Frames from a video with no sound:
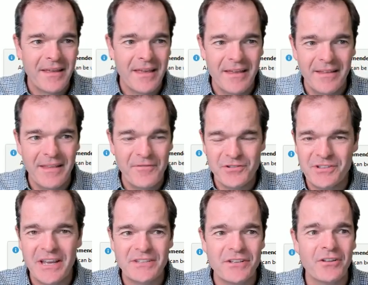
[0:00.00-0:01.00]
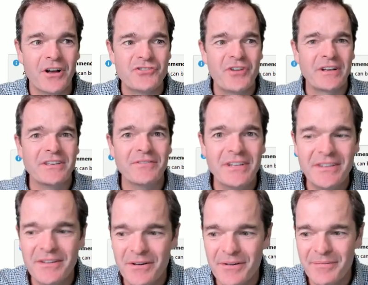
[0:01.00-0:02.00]
If you say it's a launcher activity,
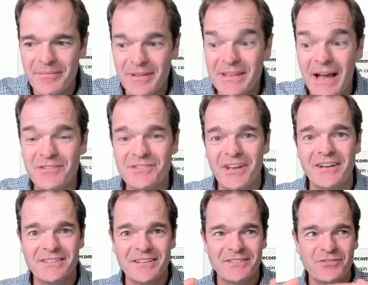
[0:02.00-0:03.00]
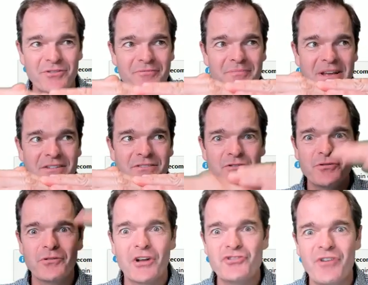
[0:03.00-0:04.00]
the downside is it sort of makes two
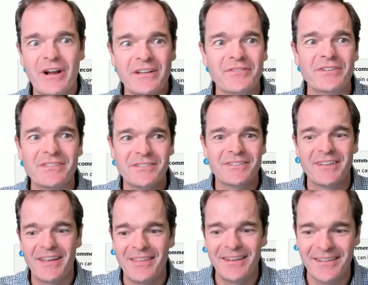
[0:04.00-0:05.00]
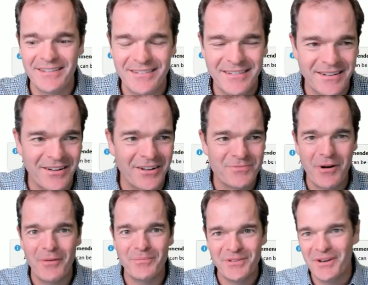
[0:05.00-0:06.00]
launcher activities, and then it can cause
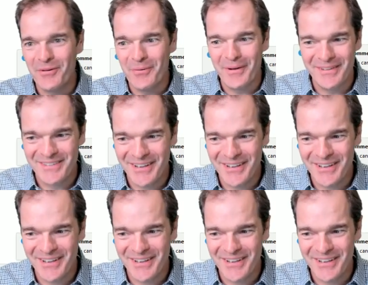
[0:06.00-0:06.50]
problems in other ways.